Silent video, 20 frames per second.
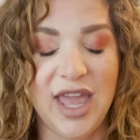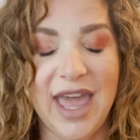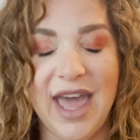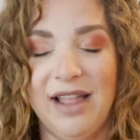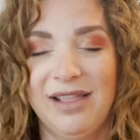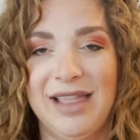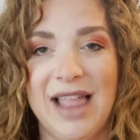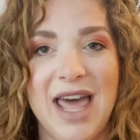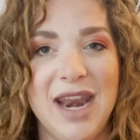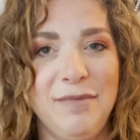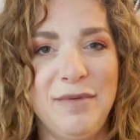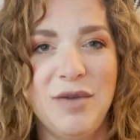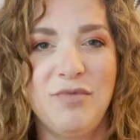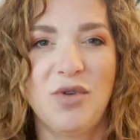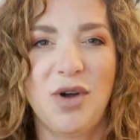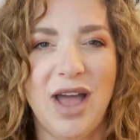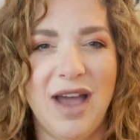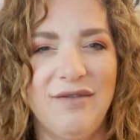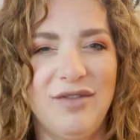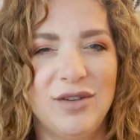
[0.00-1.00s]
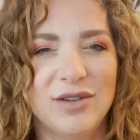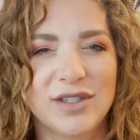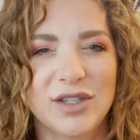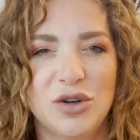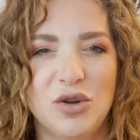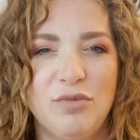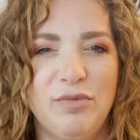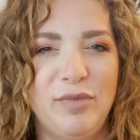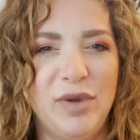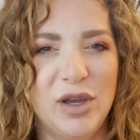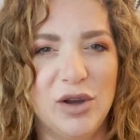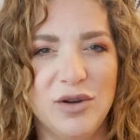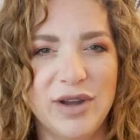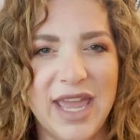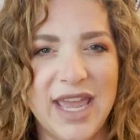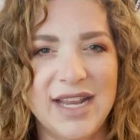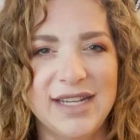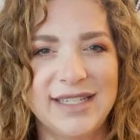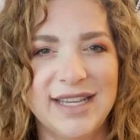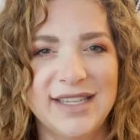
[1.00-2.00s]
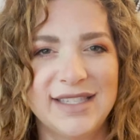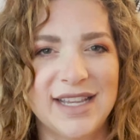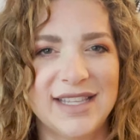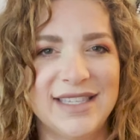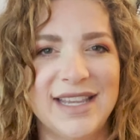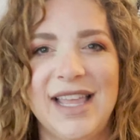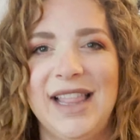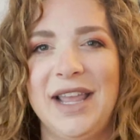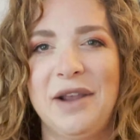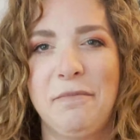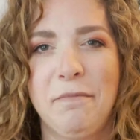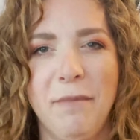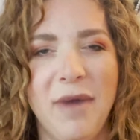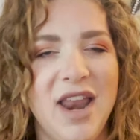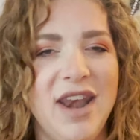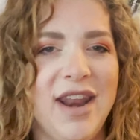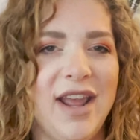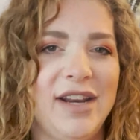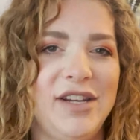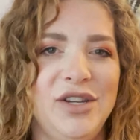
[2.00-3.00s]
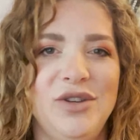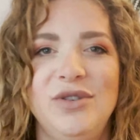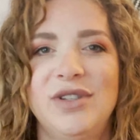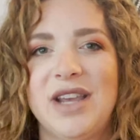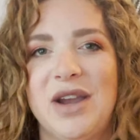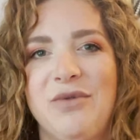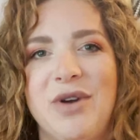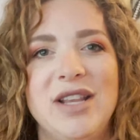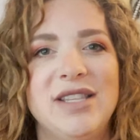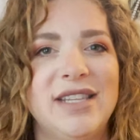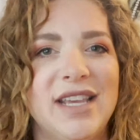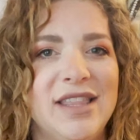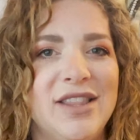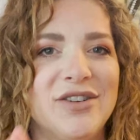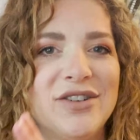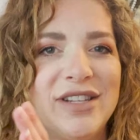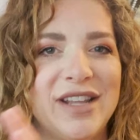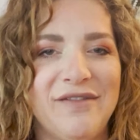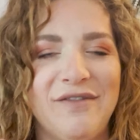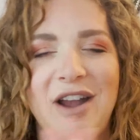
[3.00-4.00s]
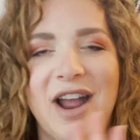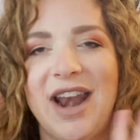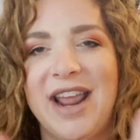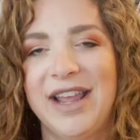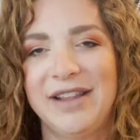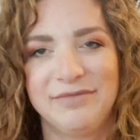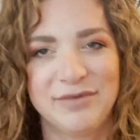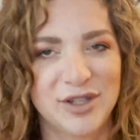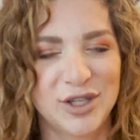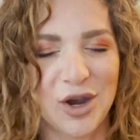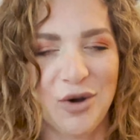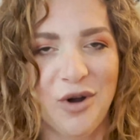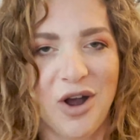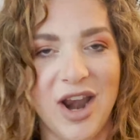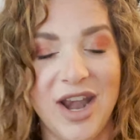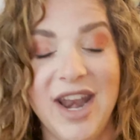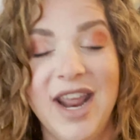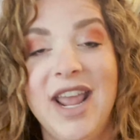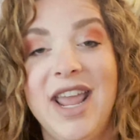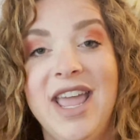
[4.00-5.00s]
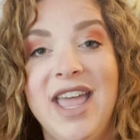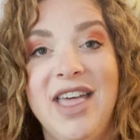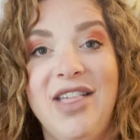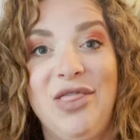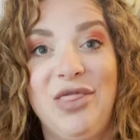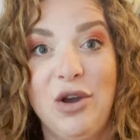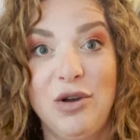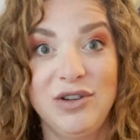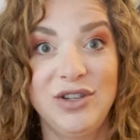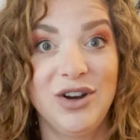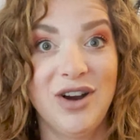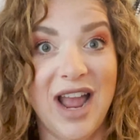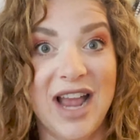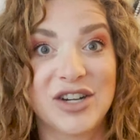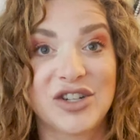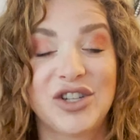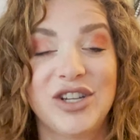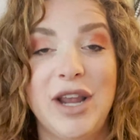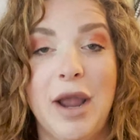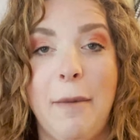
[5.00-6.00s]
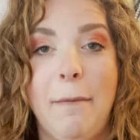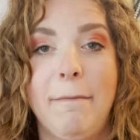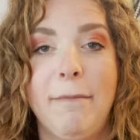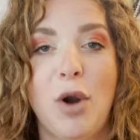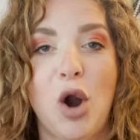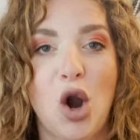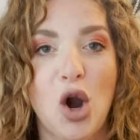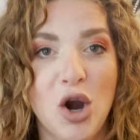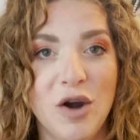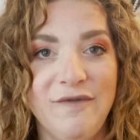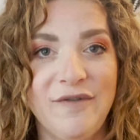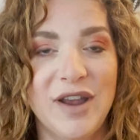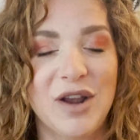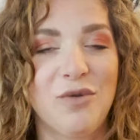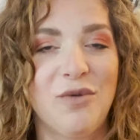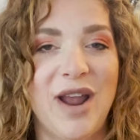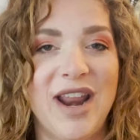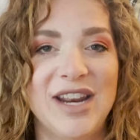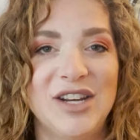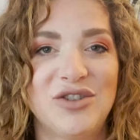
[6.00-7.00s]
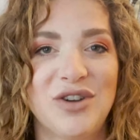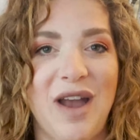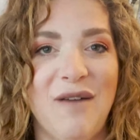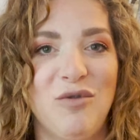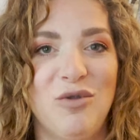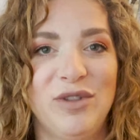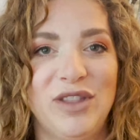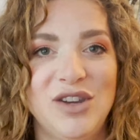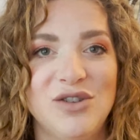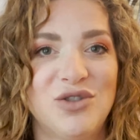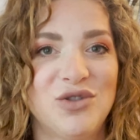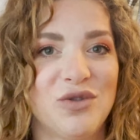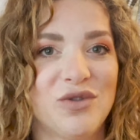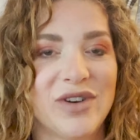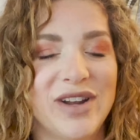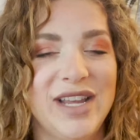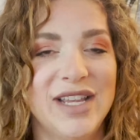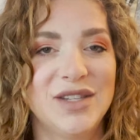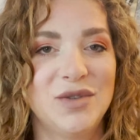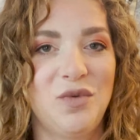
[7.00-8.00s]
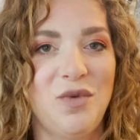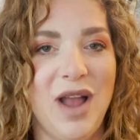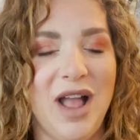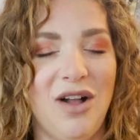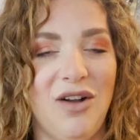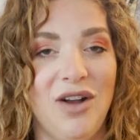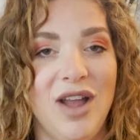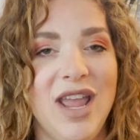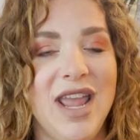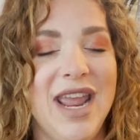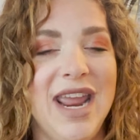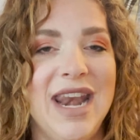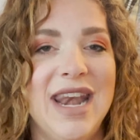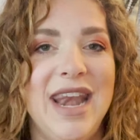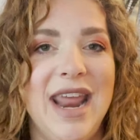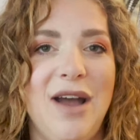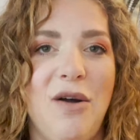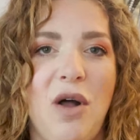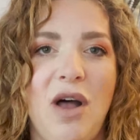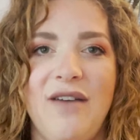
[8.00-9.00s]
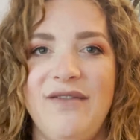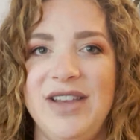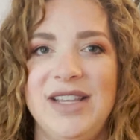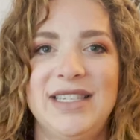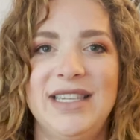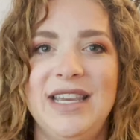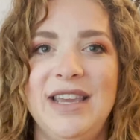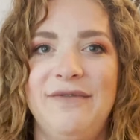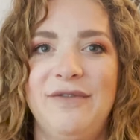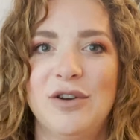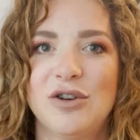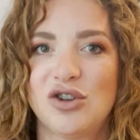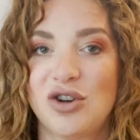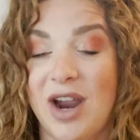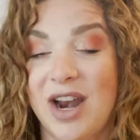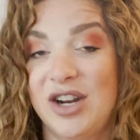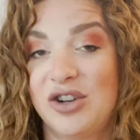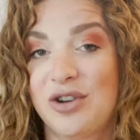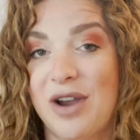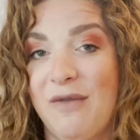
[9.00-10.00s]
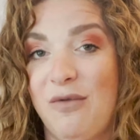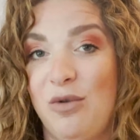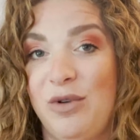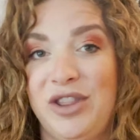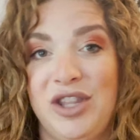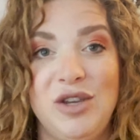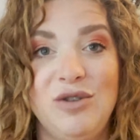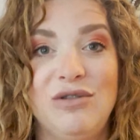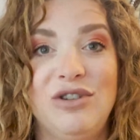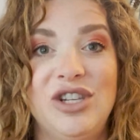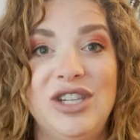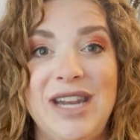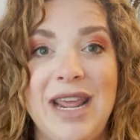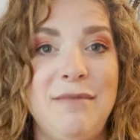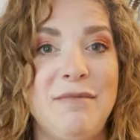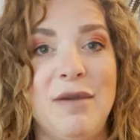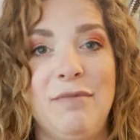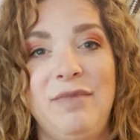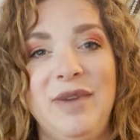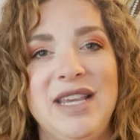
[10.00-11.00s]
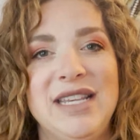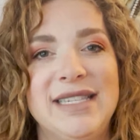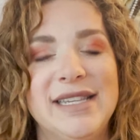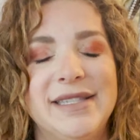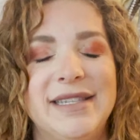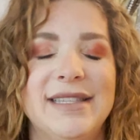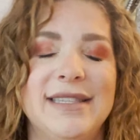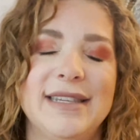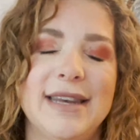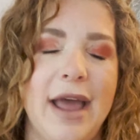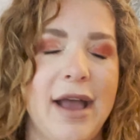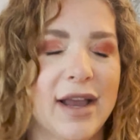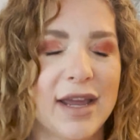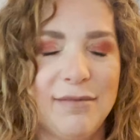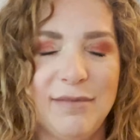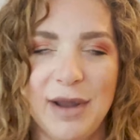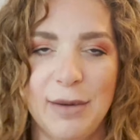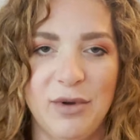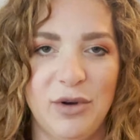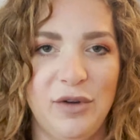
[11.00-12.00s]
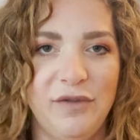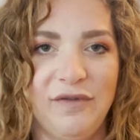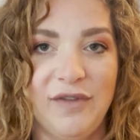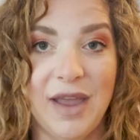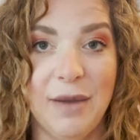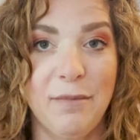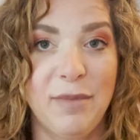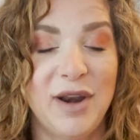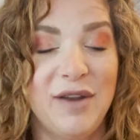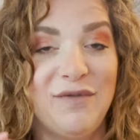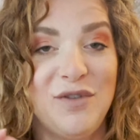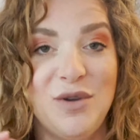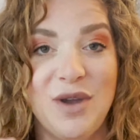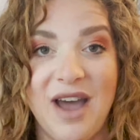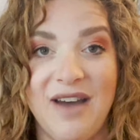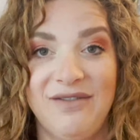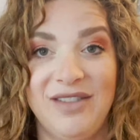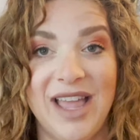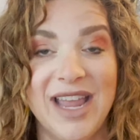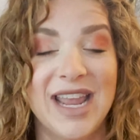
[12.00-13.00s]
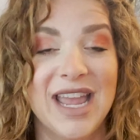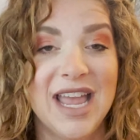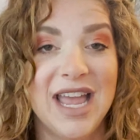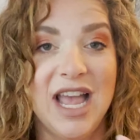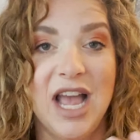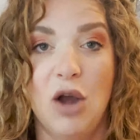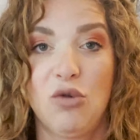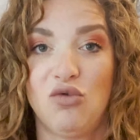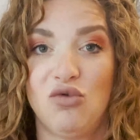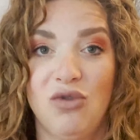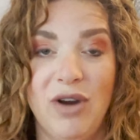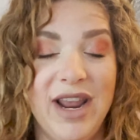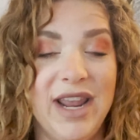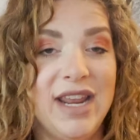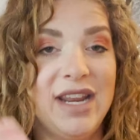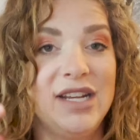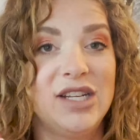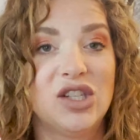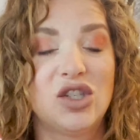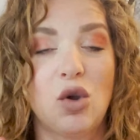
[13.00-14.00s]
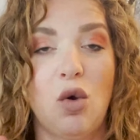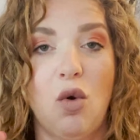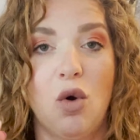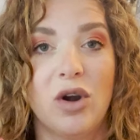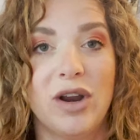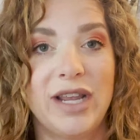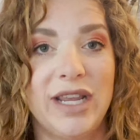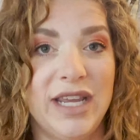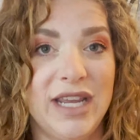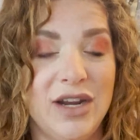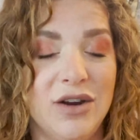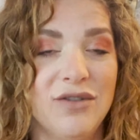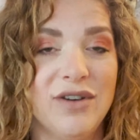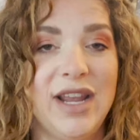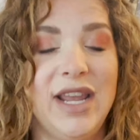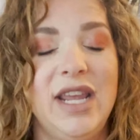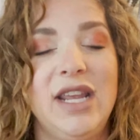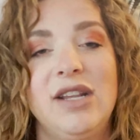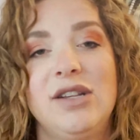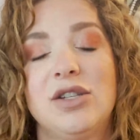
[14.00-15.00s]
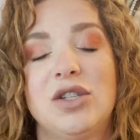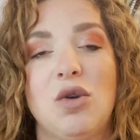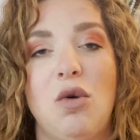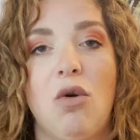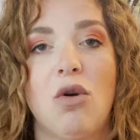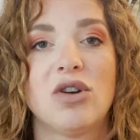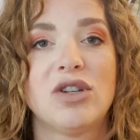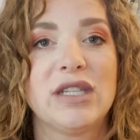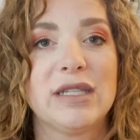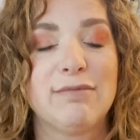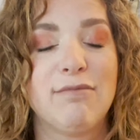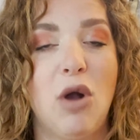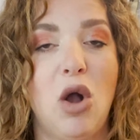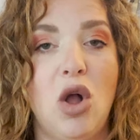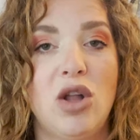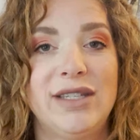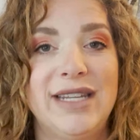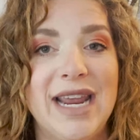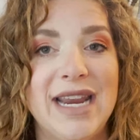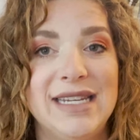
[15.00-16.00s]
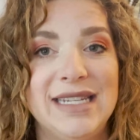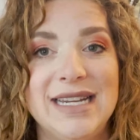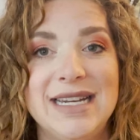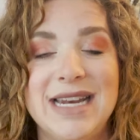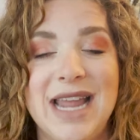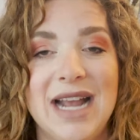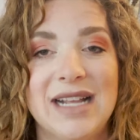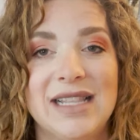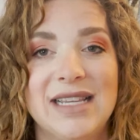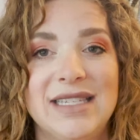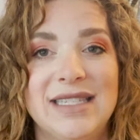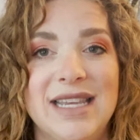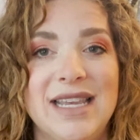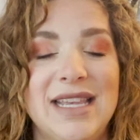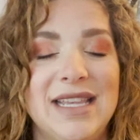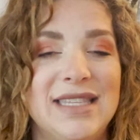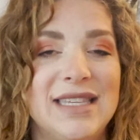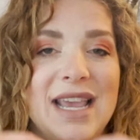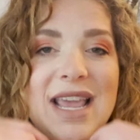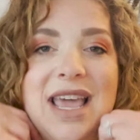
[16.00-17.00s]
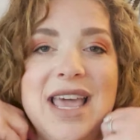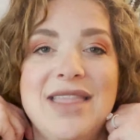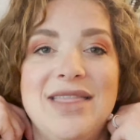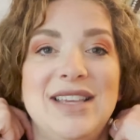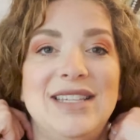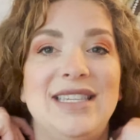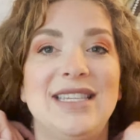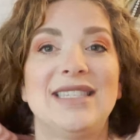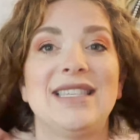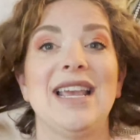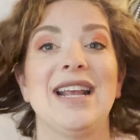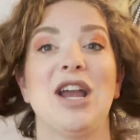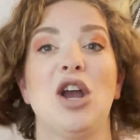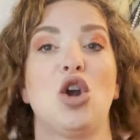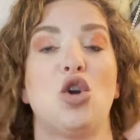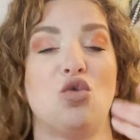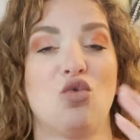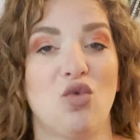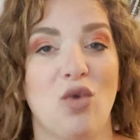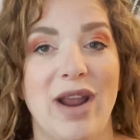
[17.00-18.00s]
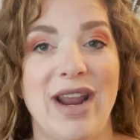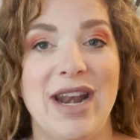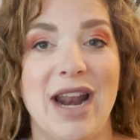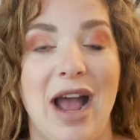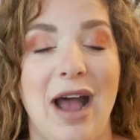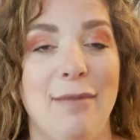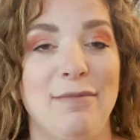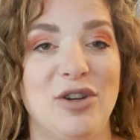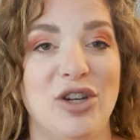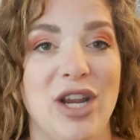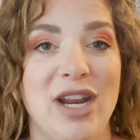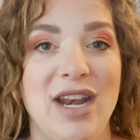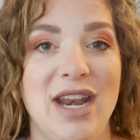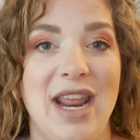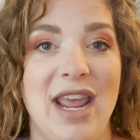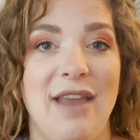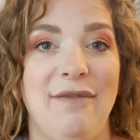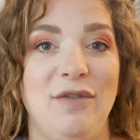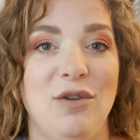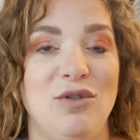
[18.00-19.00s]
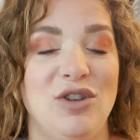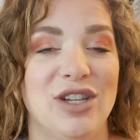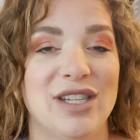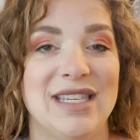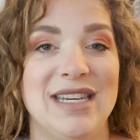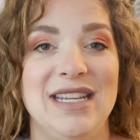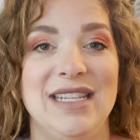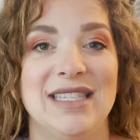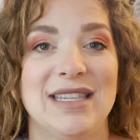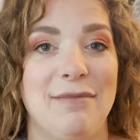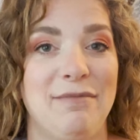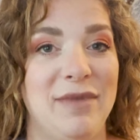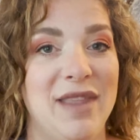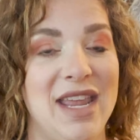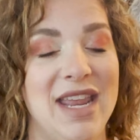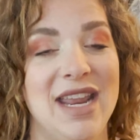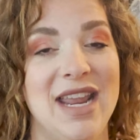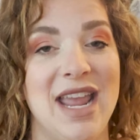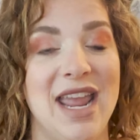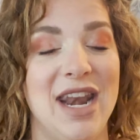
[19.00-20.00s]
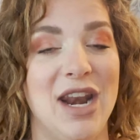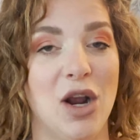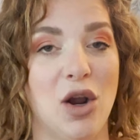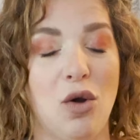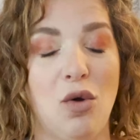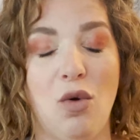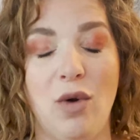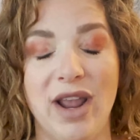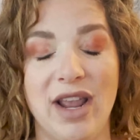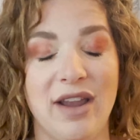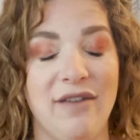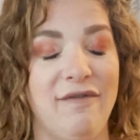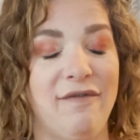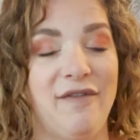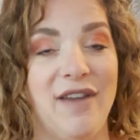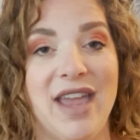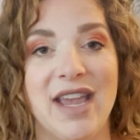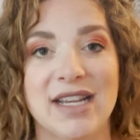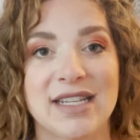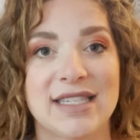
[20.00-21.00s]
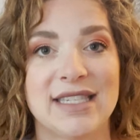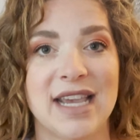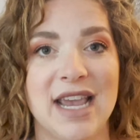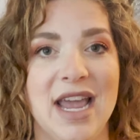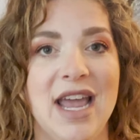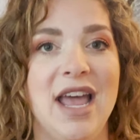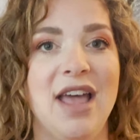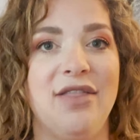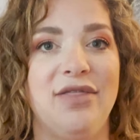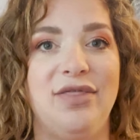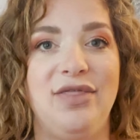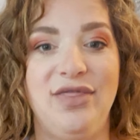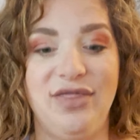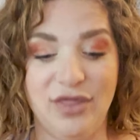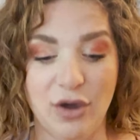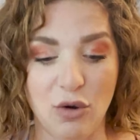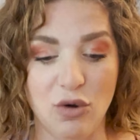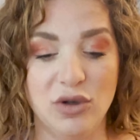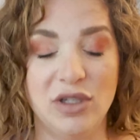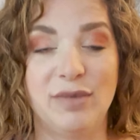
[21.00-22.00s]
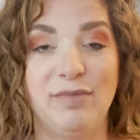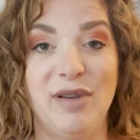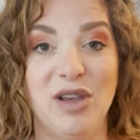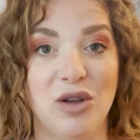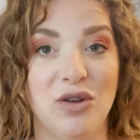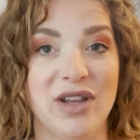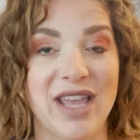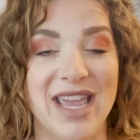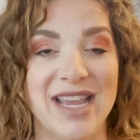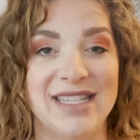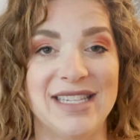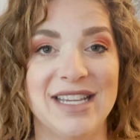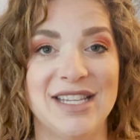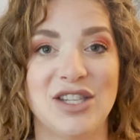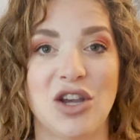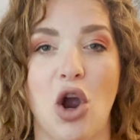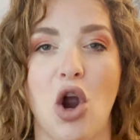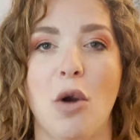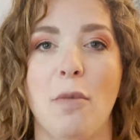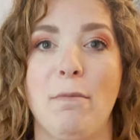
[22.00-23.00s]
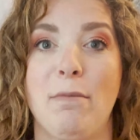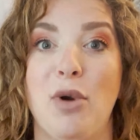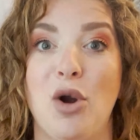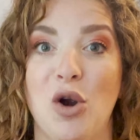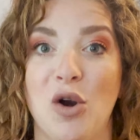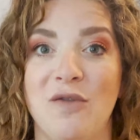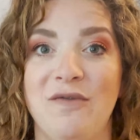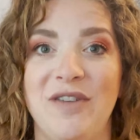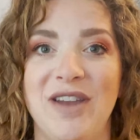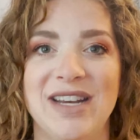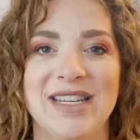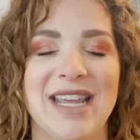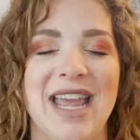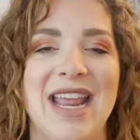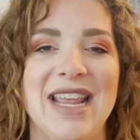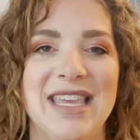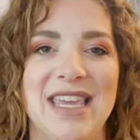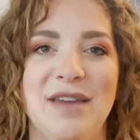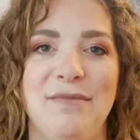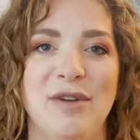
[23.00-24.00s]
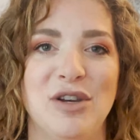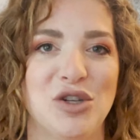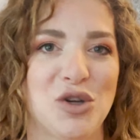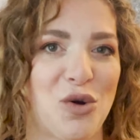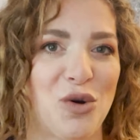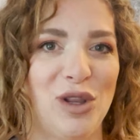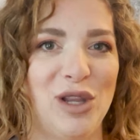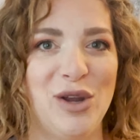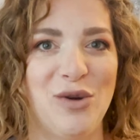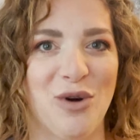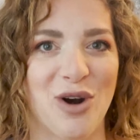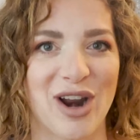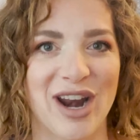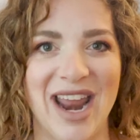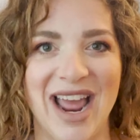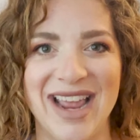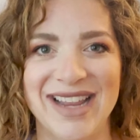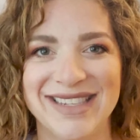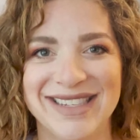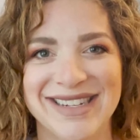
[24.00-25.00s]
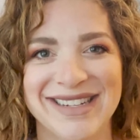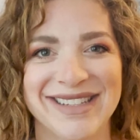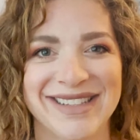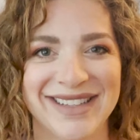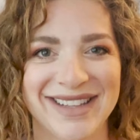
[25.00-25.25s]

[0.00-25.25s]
a lot of people have those little pill cases that say like Monday, Tuesday, Wednesday, Thursday, Friday, so on. Those are actually a perfect way to travel with your jewelry as well. Now, obviously, if you're trying to travel with huge statement pieces, it's not going to be able to fit. But if you have like rings or earrings or small dainty necklaces, this is like a great option if you just need something in a quick fix. Those pill cases are perfect and keep it totally organized.